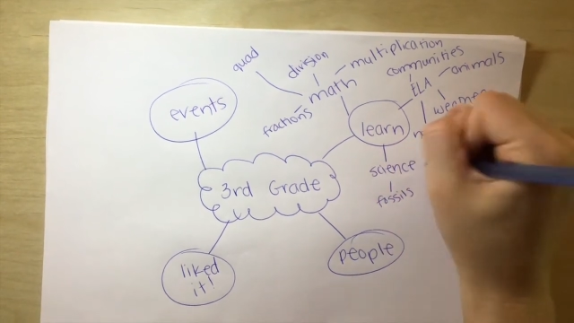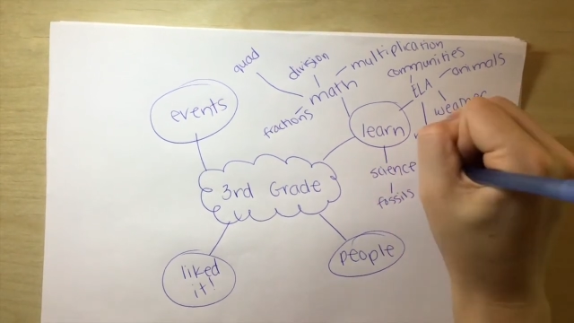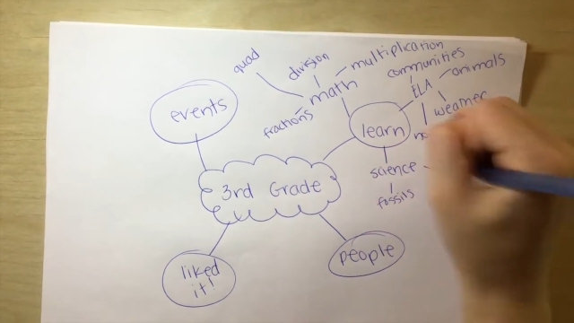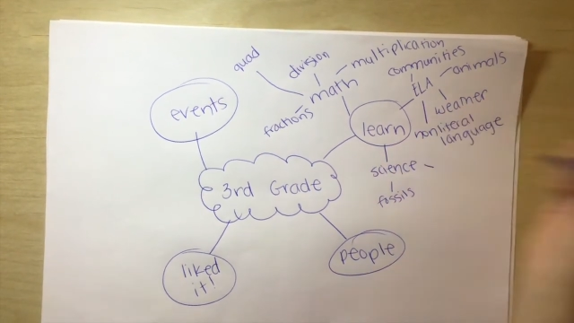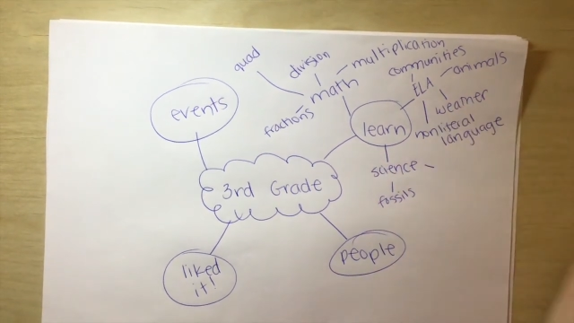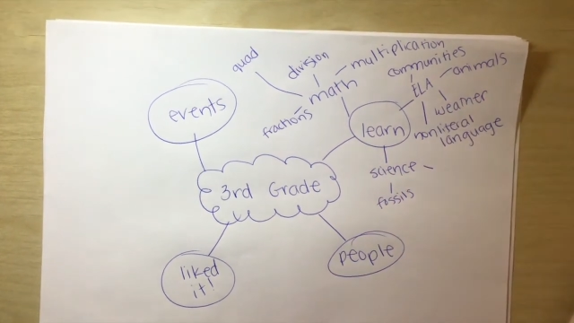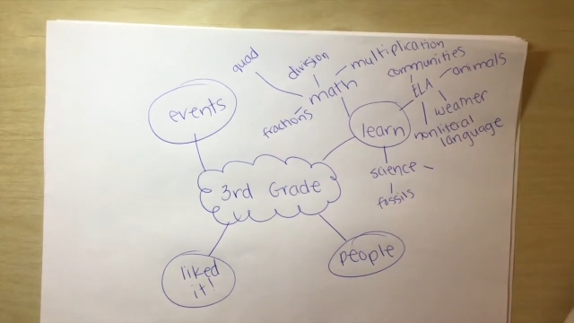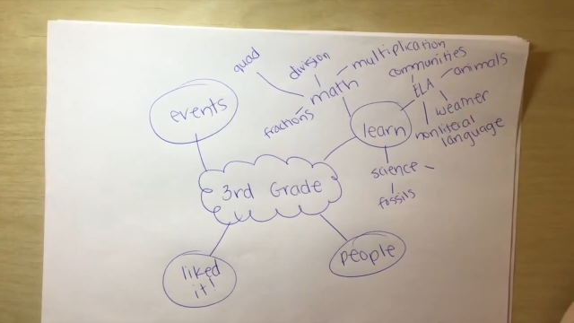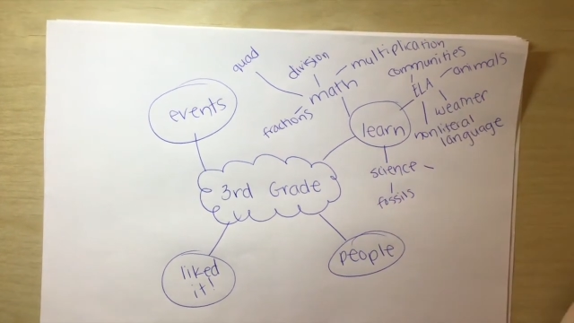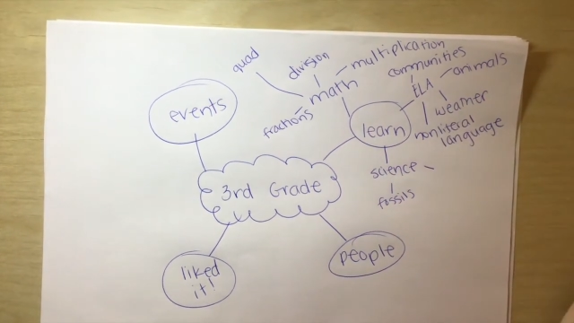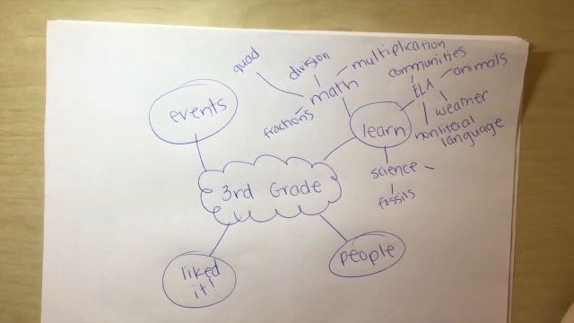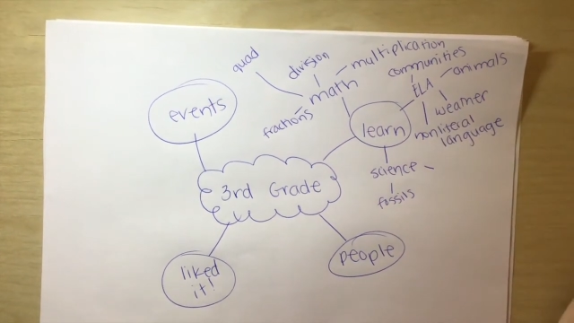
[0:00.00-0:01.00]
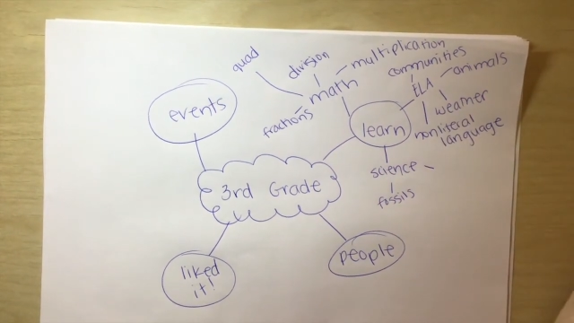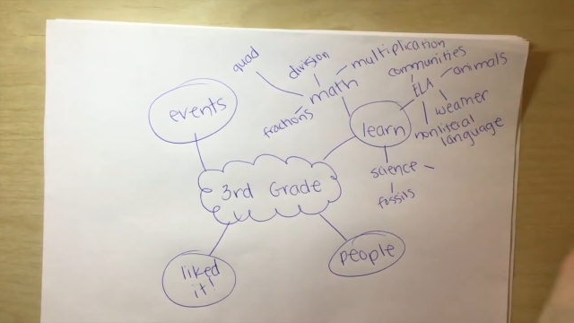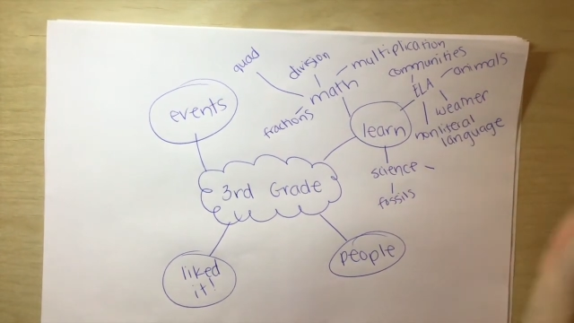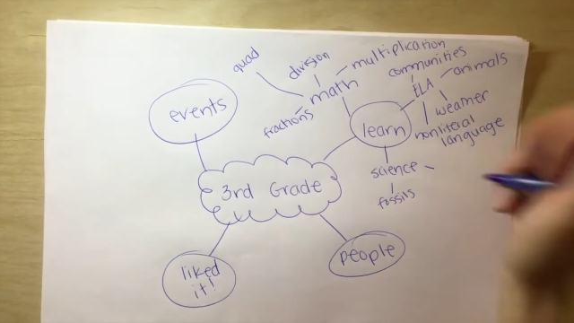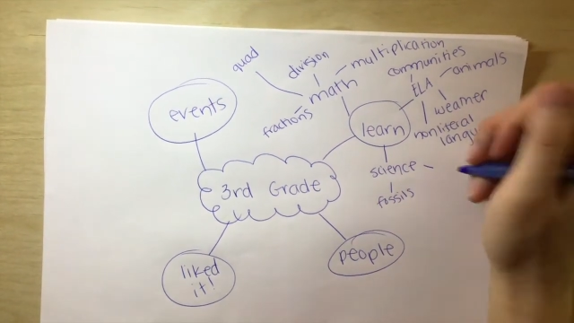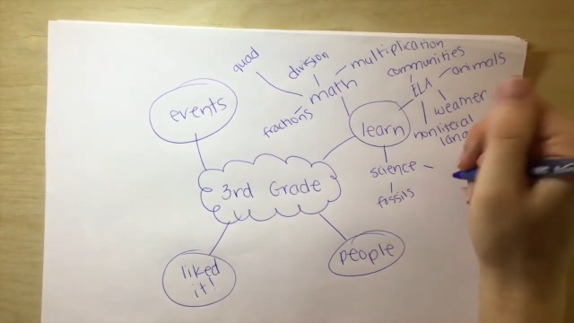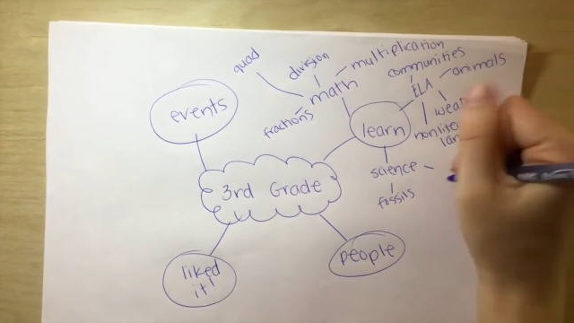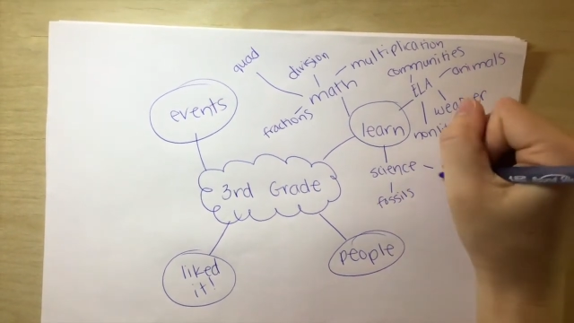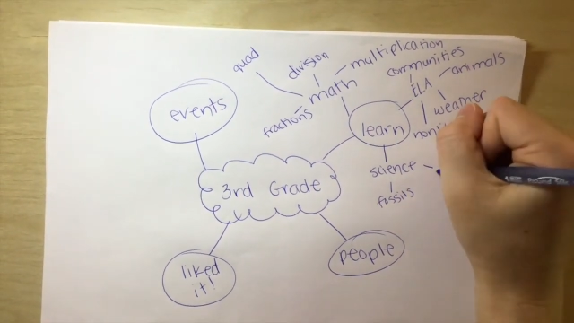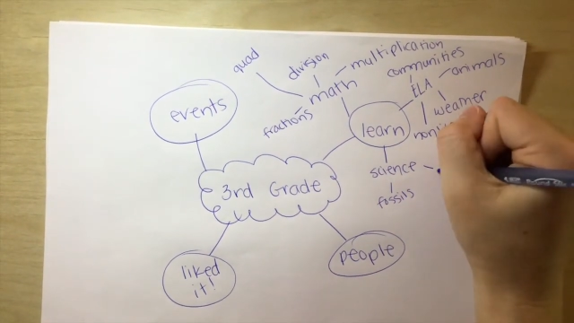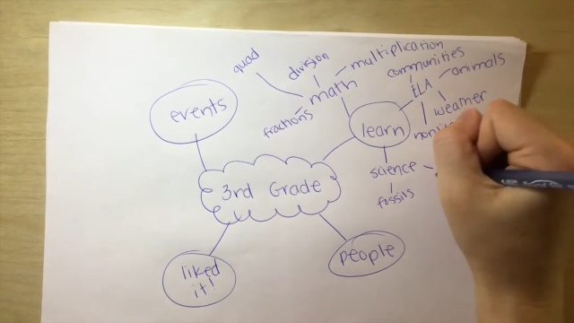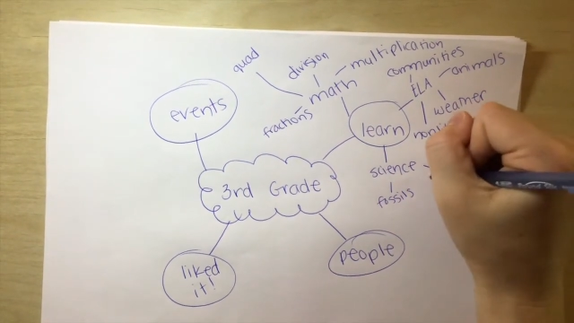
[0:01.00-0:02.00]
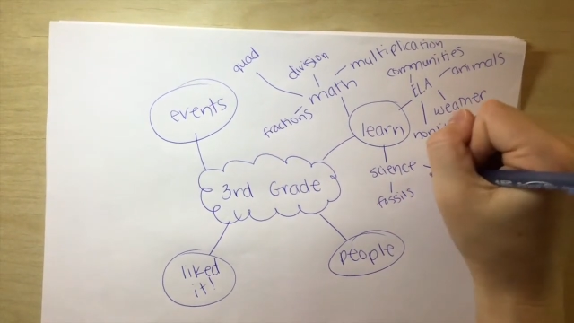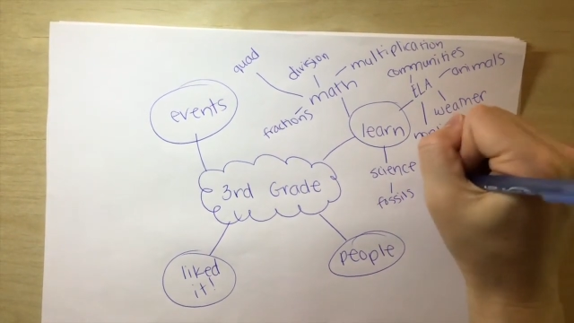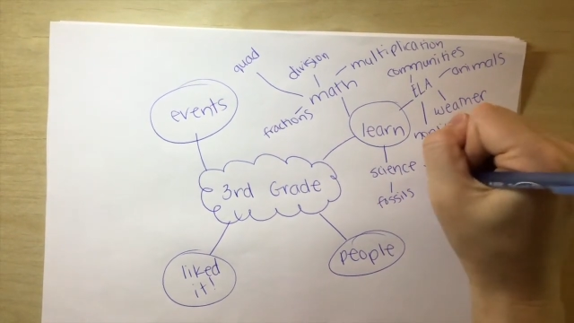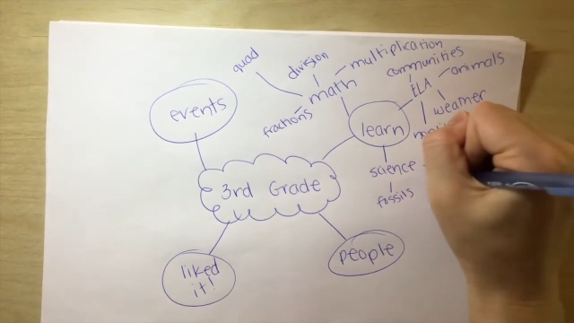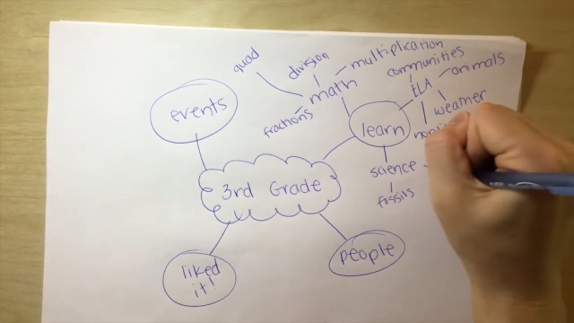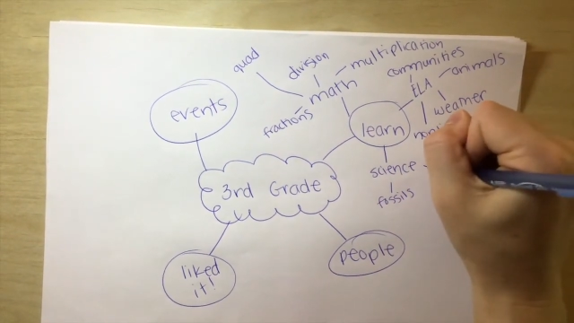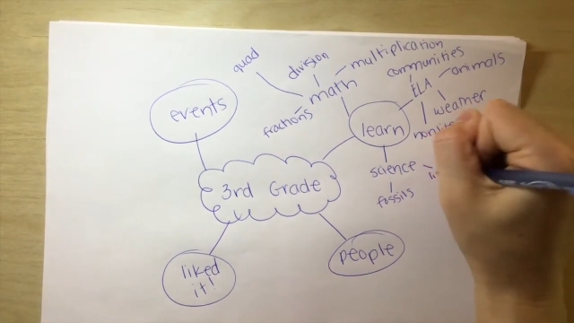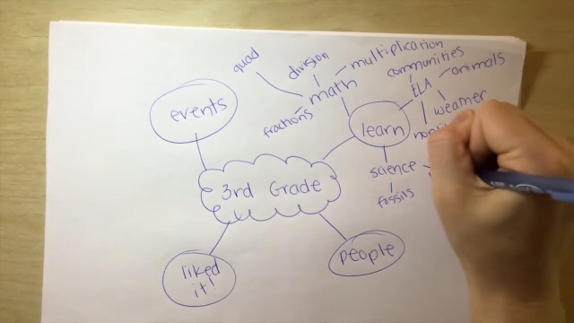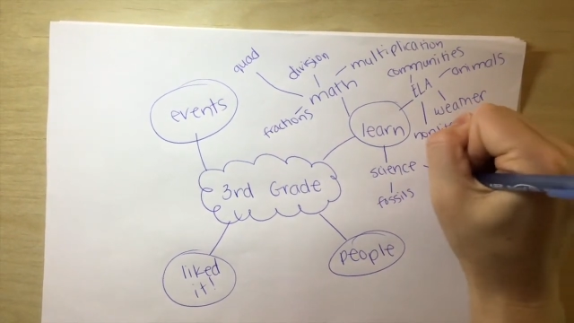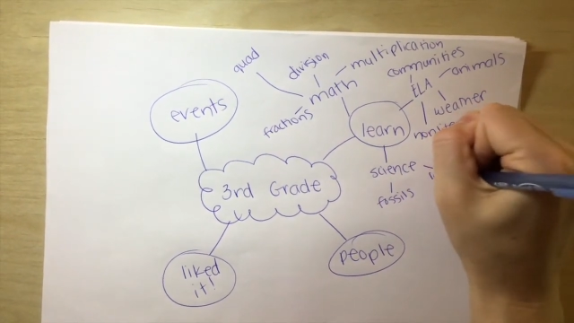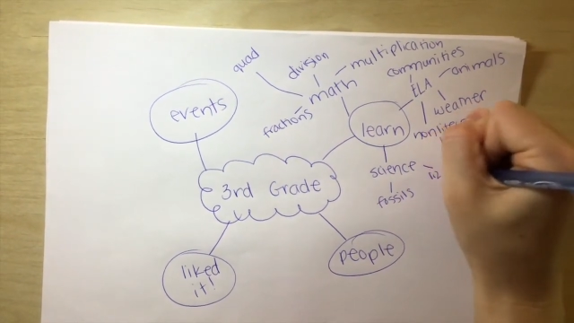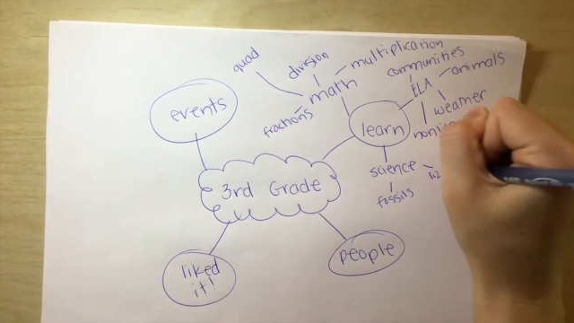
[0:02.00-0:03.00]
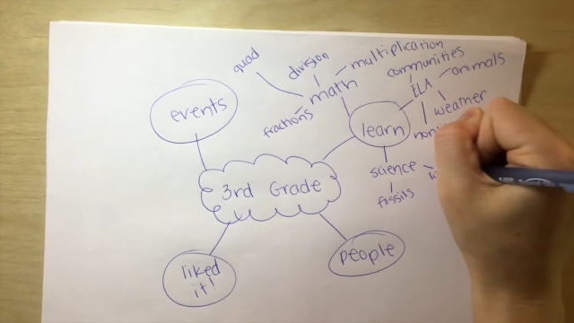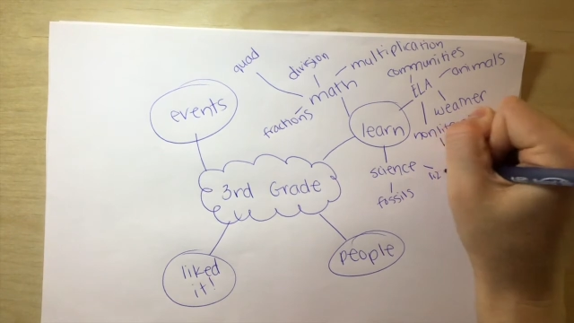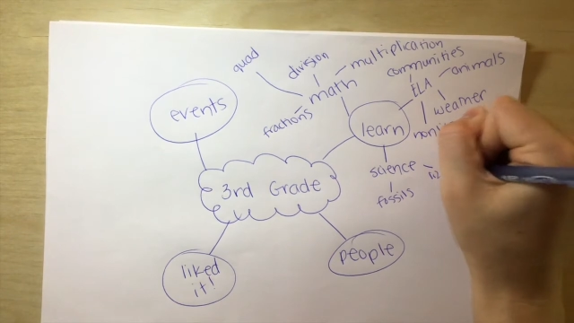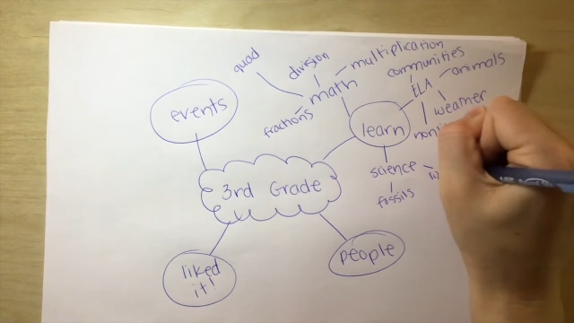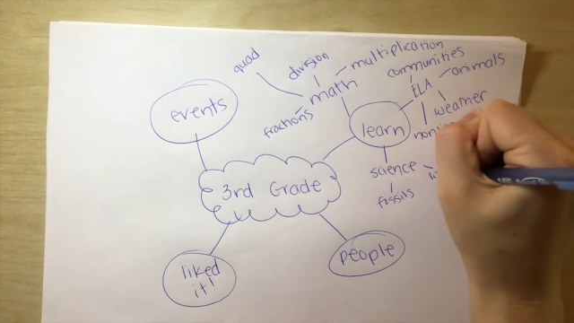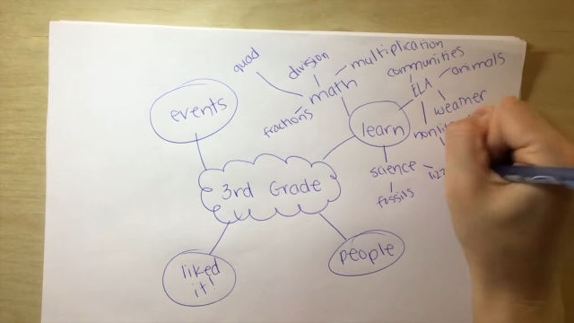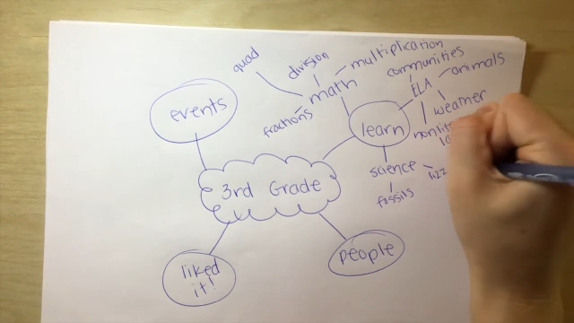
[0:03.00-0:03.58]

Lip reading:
No face is visible, so there are no lips to read.